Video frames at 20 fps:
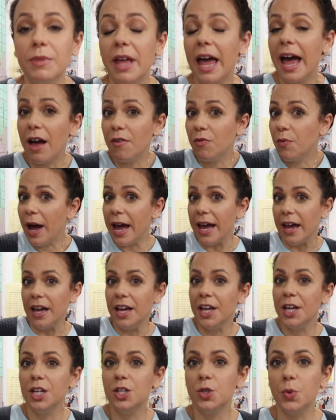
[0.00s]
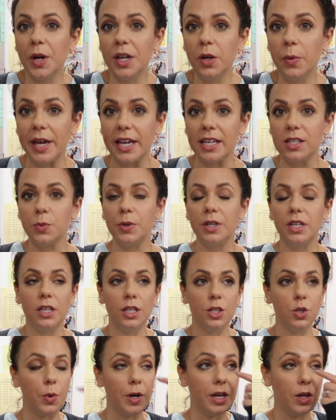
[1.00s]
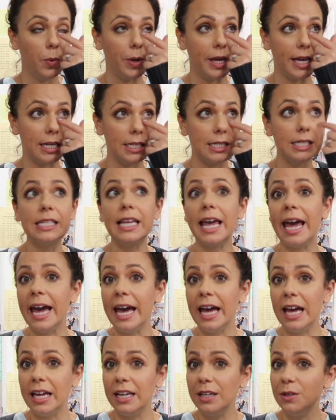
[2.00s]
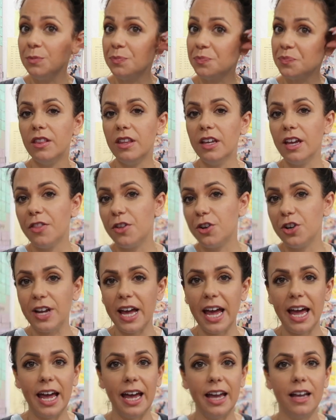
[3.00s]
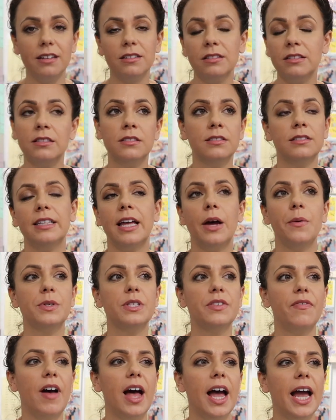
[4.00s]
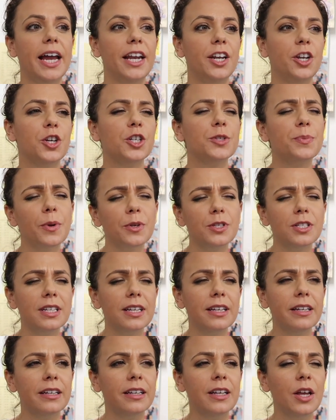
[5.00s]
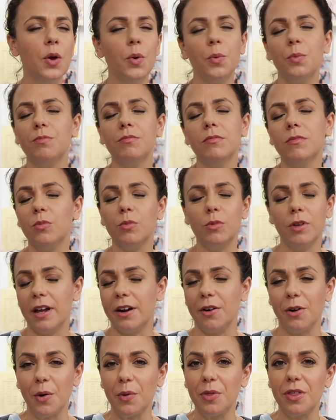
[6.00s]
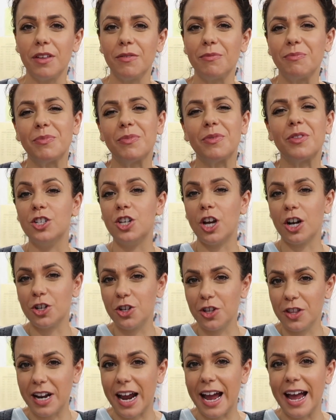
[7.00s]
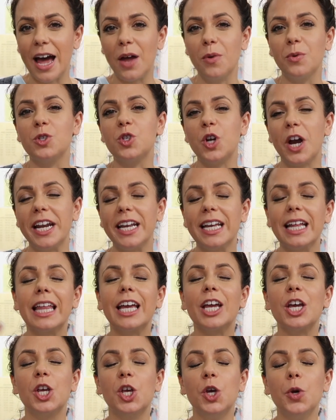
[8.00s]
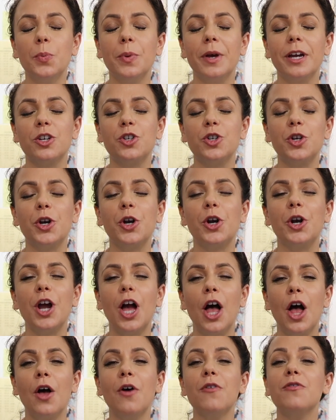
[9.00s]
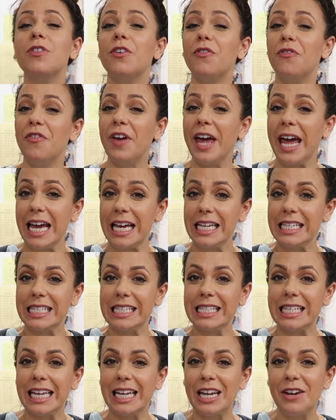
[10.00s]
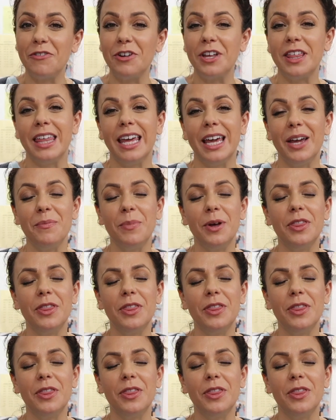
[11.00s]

halfway, 20 weeks. We did the 20 week scan the other day. That was fine. You're supposed to, well, I don't know. The doctor that I had was trying to get like a cute picture of the face and everything,